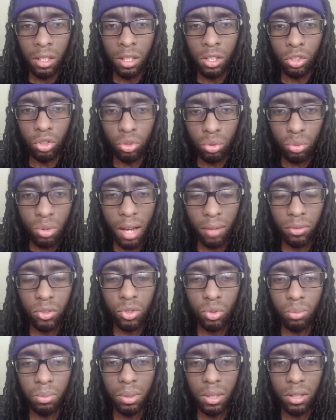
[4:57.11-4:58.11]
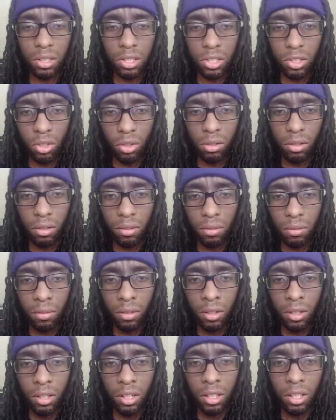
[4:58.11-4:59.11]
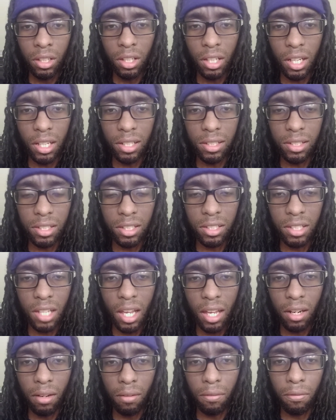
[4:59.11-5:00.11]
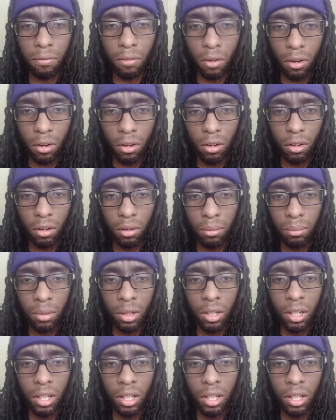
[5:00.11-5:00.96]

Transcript: you have to be assertive and standing firm